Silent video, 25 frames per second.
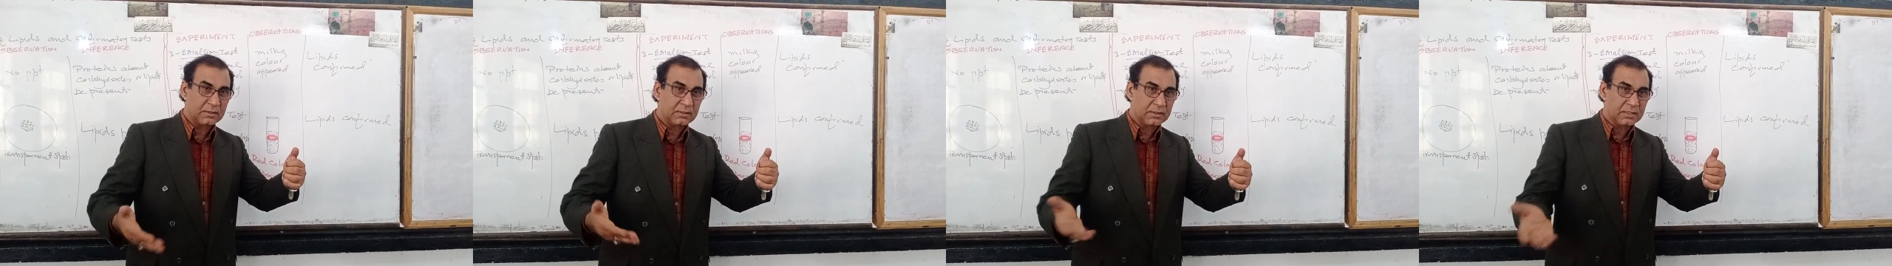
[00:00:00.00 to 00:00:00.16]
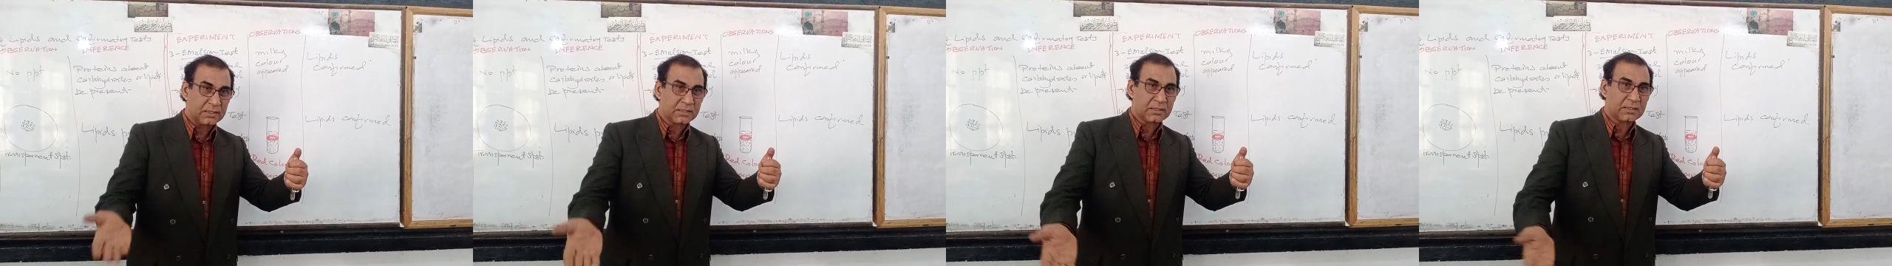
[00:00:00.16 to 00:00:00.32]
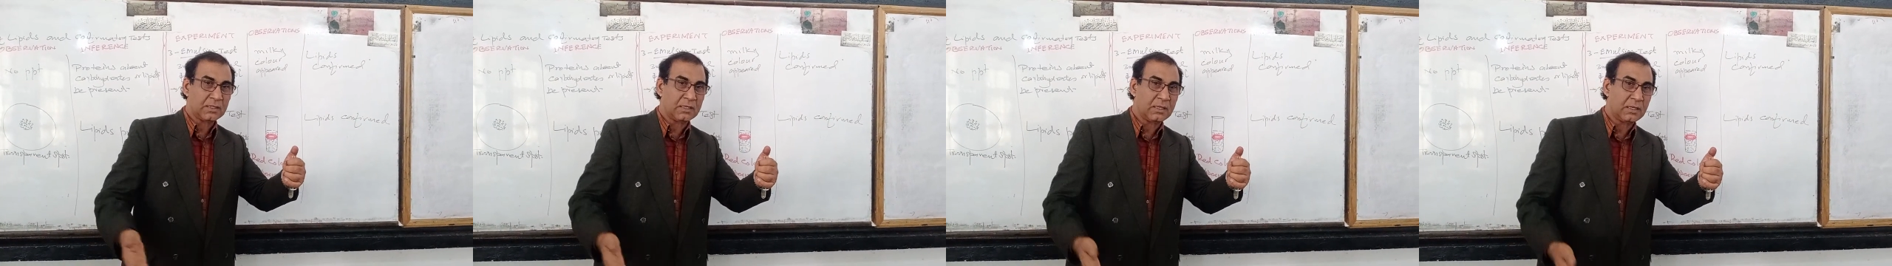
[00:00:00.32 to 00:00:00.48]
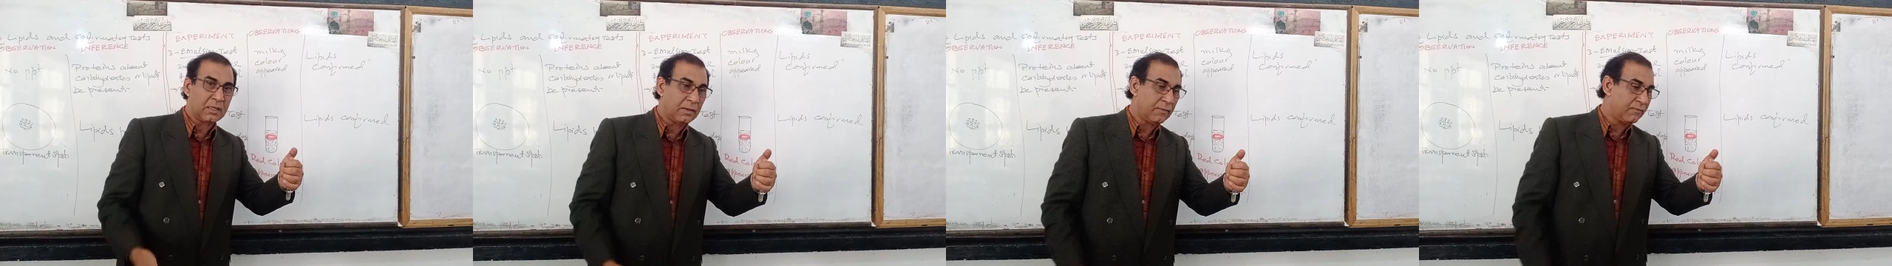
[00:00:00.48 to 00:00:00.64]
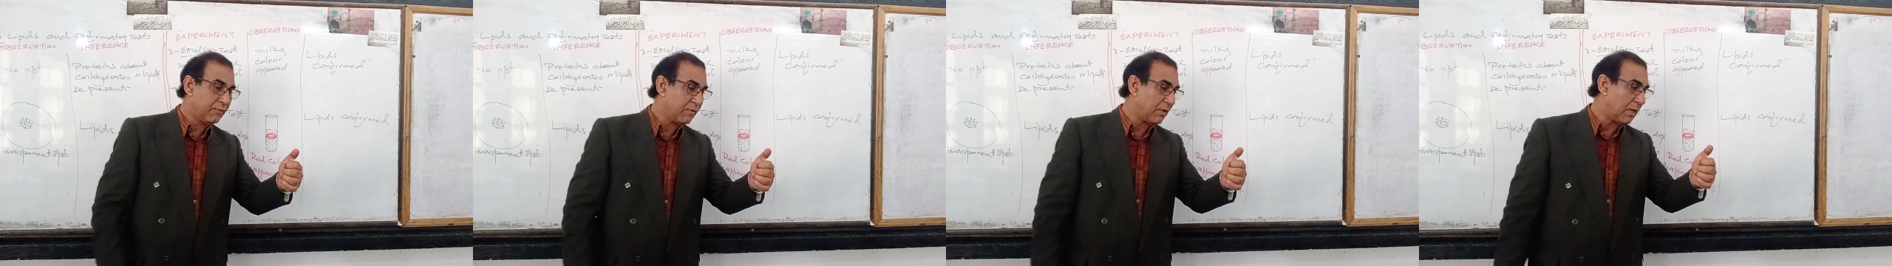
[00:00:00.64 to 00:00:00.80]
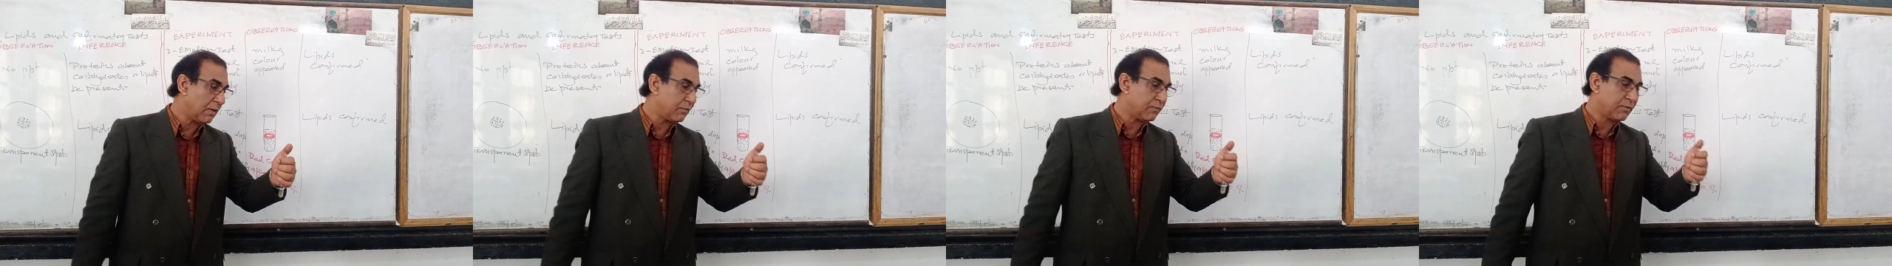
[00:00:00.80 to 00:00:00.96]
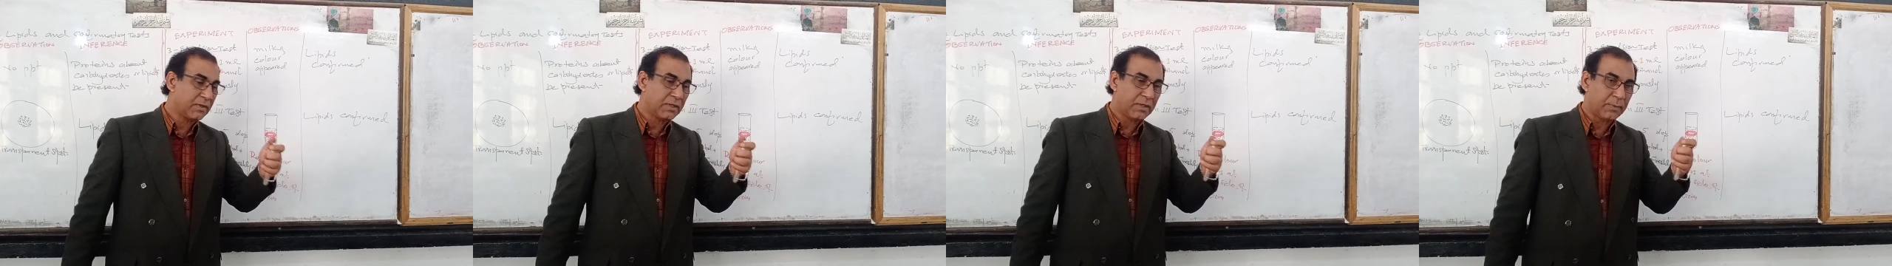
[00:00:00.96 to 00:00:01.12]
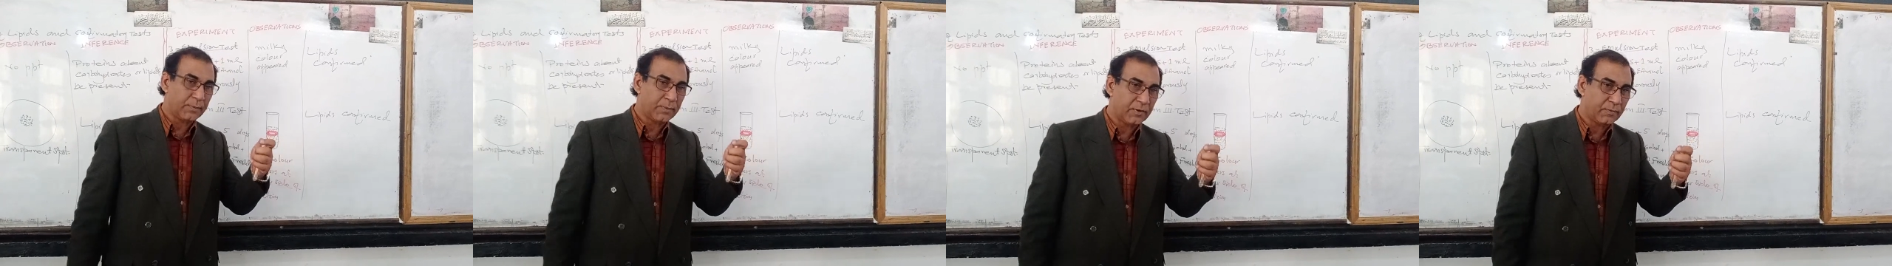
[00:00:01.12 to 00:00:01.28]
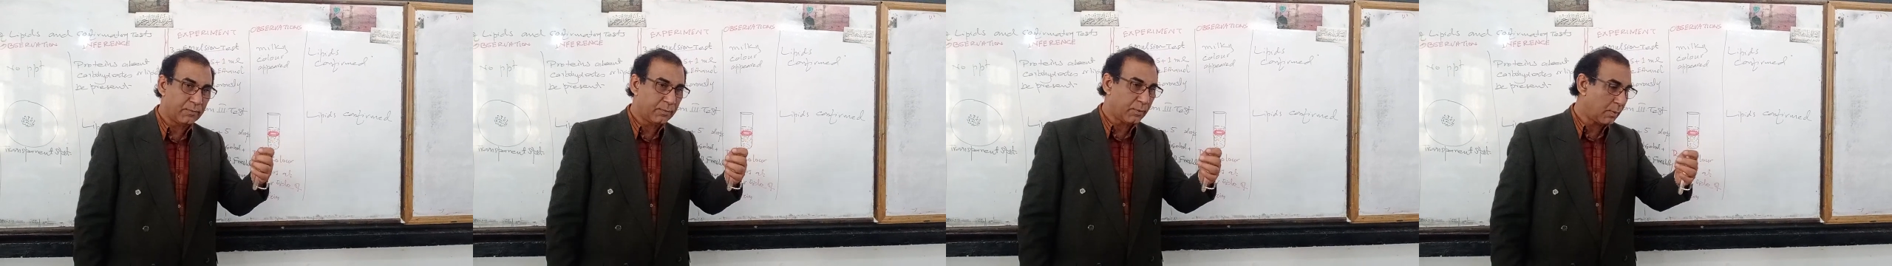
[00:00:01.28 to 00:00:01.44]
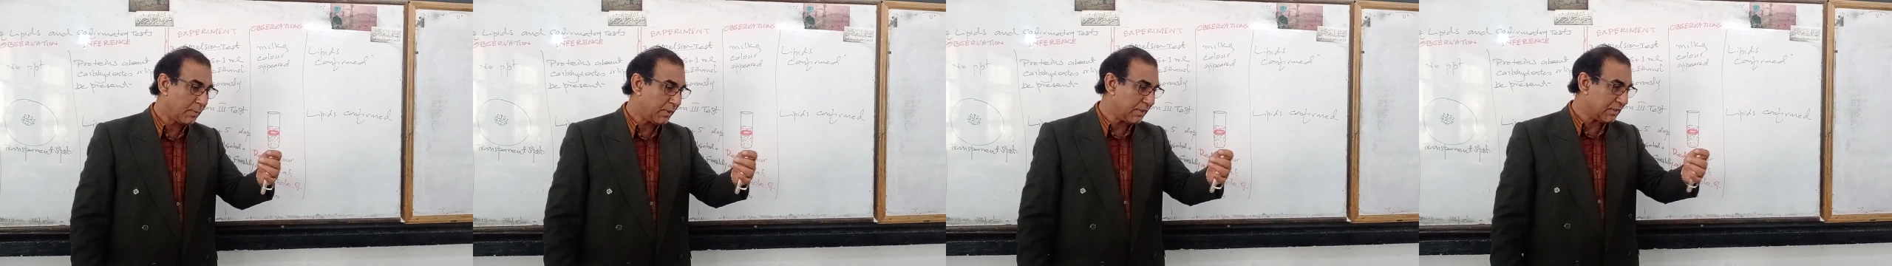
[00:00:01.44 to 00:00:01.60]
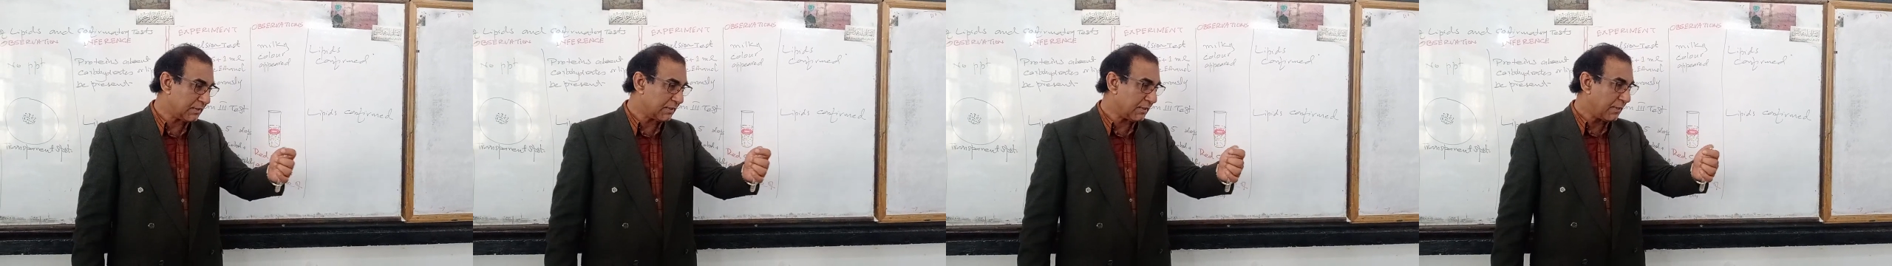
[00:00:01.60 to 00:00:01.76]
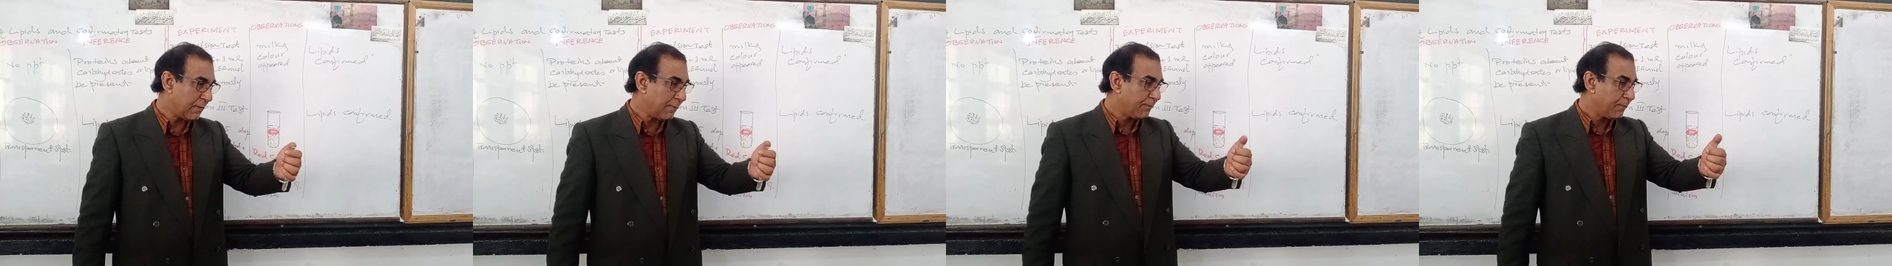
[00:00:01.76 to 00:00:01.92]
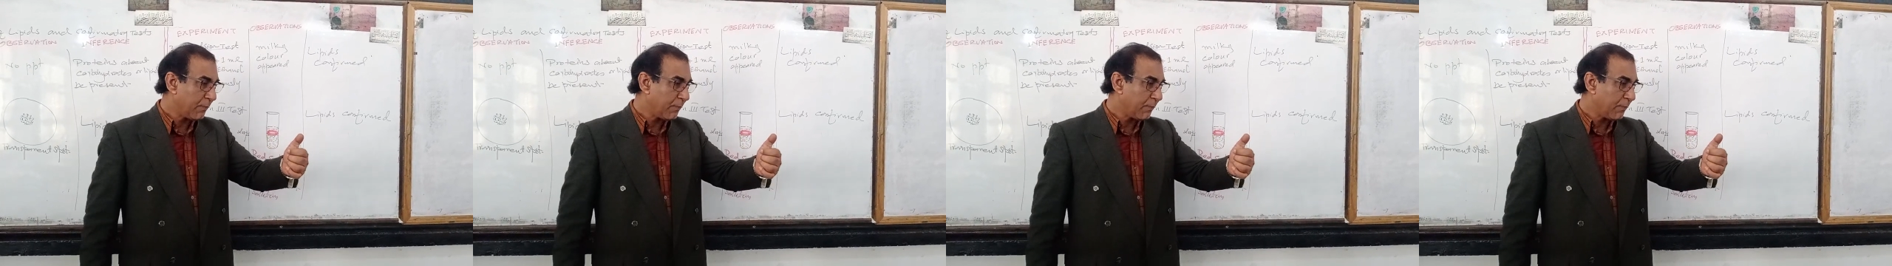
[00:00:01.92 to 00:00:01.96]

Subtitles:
just after a couple of moments.